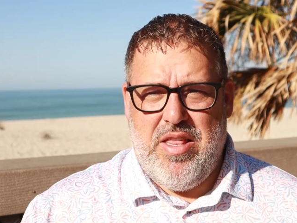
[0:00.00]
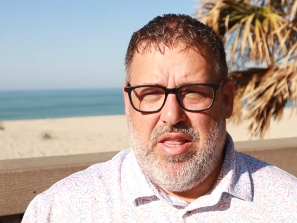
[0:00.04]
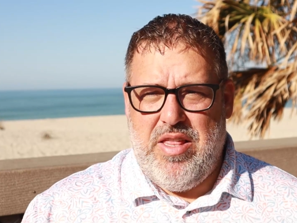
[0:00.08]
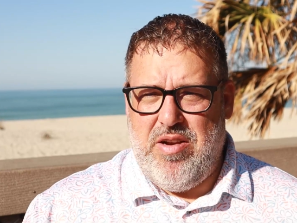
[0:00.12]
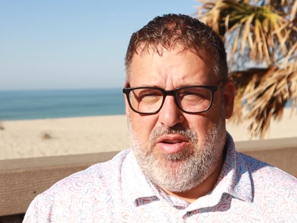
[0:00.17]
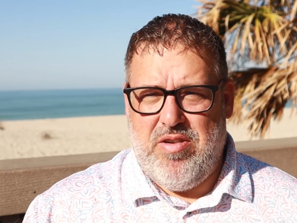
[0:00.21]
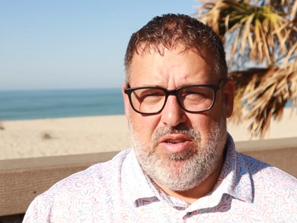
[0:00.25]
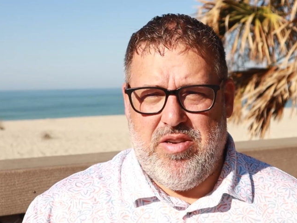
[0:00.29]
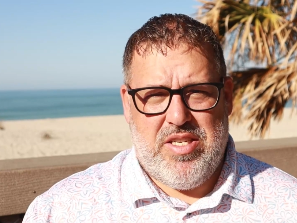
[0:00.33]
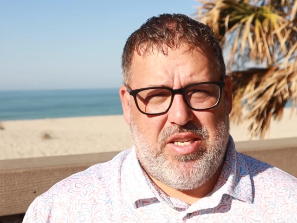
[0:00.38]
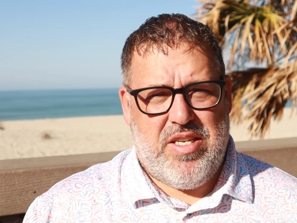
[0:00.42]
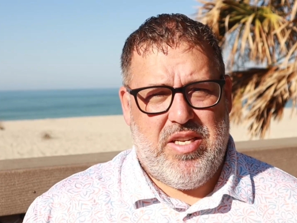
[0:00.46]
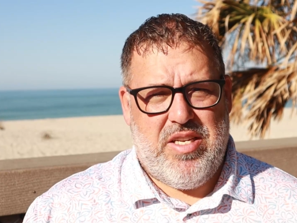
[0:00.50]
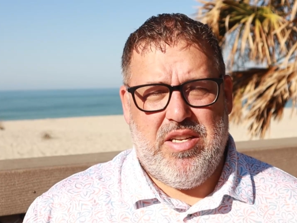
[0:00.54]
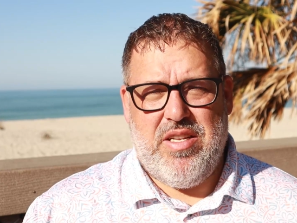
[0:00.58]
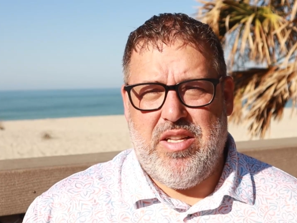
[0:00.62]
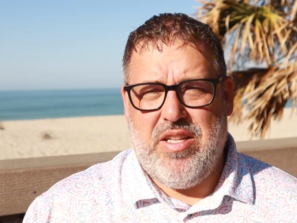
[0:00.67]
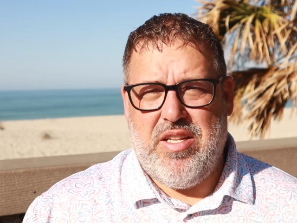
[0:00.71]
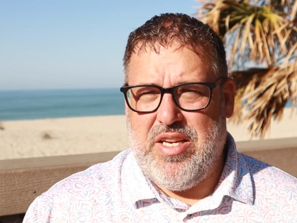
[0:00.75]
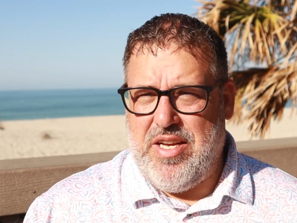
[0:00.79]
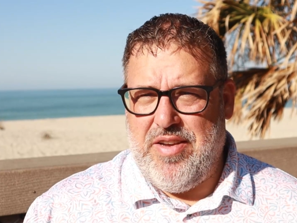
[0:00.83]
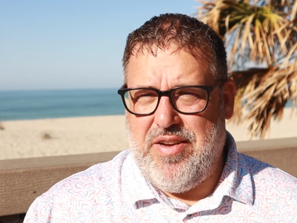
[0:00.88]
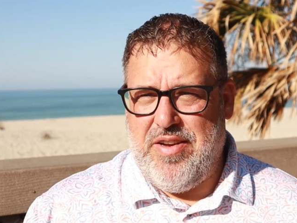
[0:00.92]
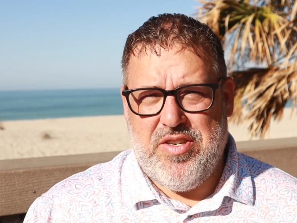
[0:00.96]

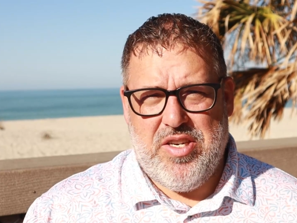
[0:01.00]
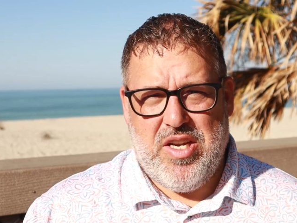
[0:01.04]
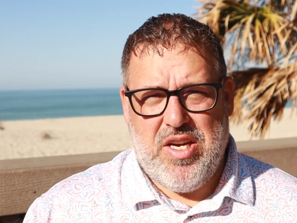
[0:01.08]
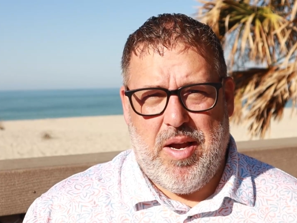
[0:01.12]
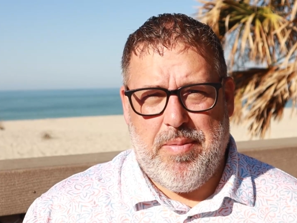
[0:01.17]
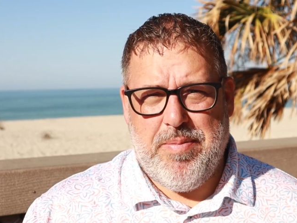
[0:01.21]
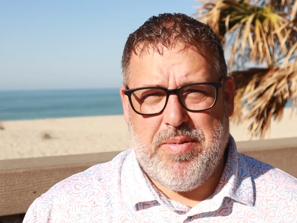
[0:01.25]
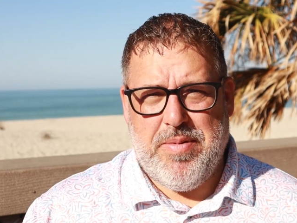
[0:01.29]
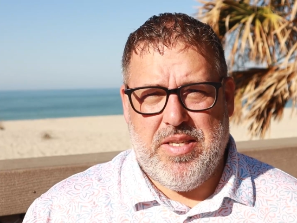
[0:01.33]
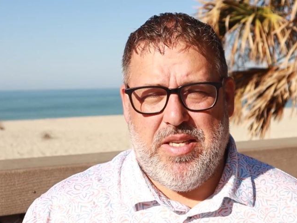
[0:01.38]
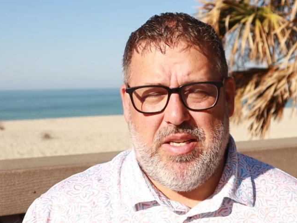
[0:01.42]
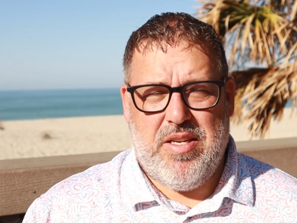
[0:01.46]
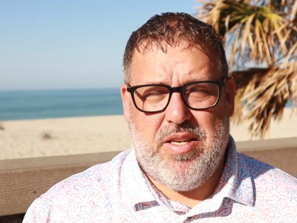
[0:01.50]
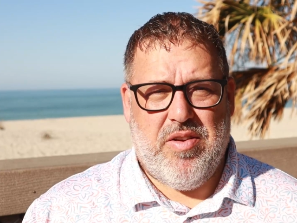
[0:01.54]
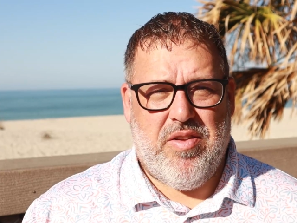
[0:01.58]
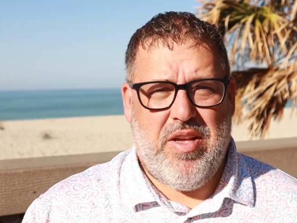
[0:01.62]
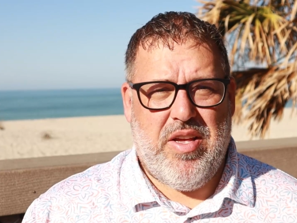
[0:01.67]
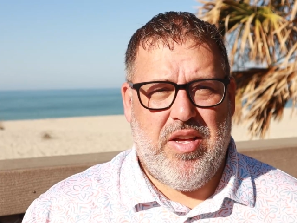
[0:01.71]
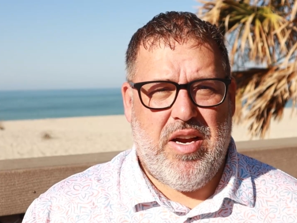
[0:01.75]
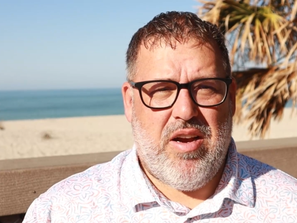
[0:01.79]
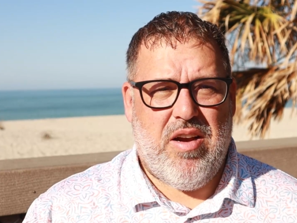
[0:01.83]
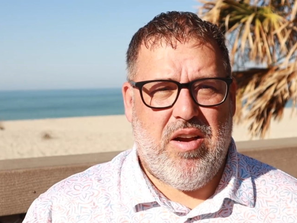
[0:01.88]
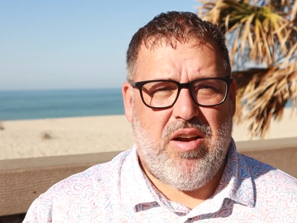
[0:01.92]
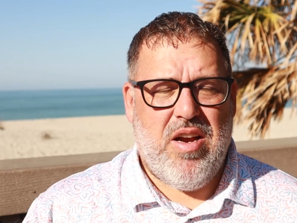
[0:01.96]
The gift shop is still
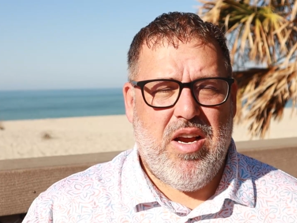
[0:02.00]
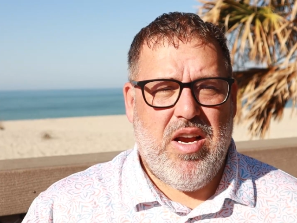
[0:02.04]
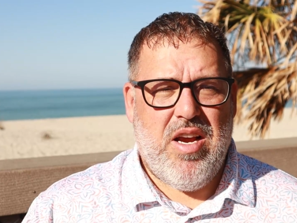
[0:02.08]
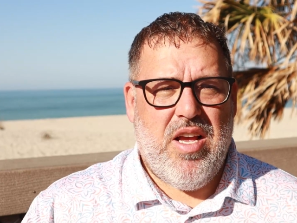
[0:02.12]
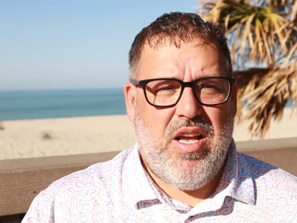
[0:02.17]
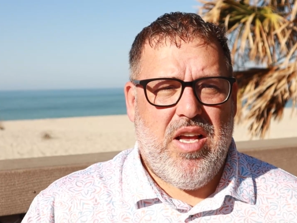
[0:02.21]
there.